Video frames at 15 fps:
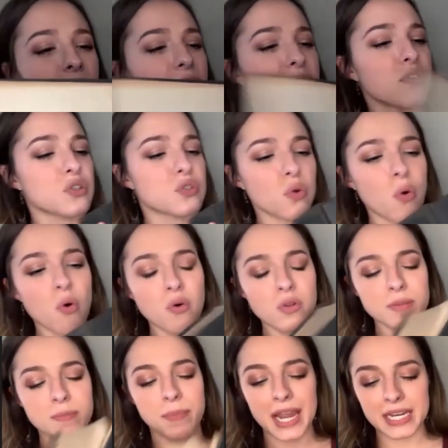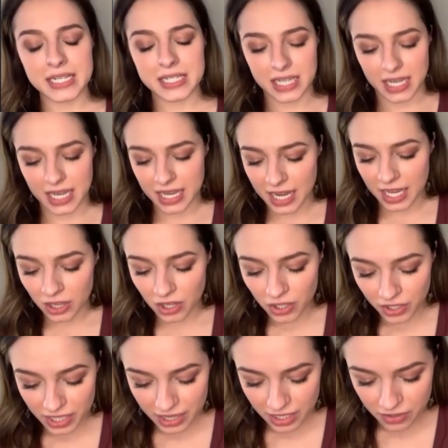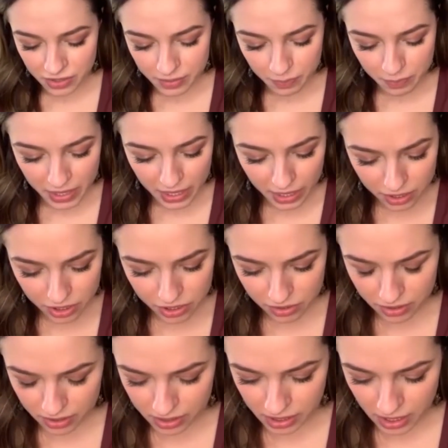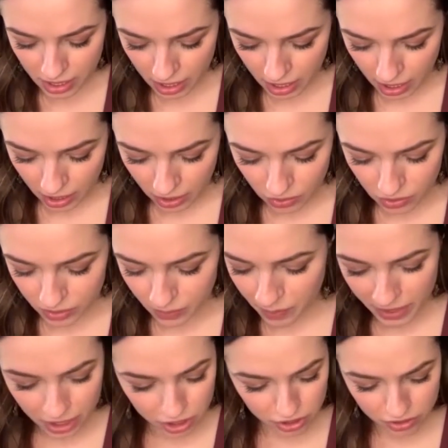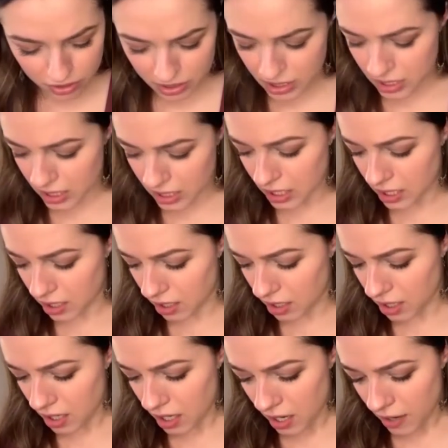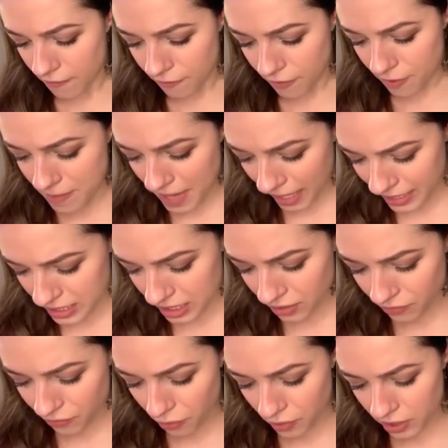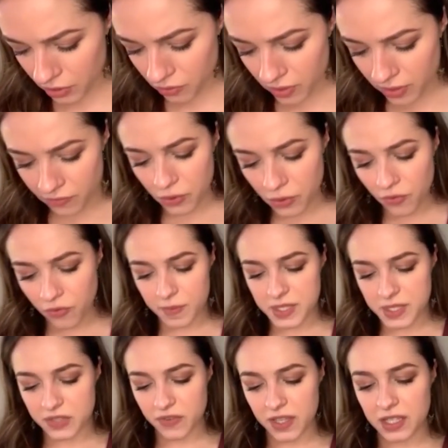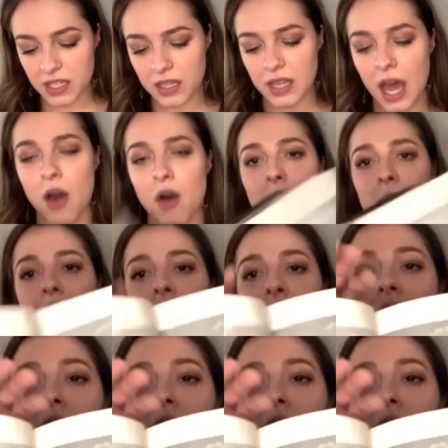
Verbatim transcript: got this old binding. And I look and there's pictures. There's pictures in here from nineteen forty-three, view from Sveti Naum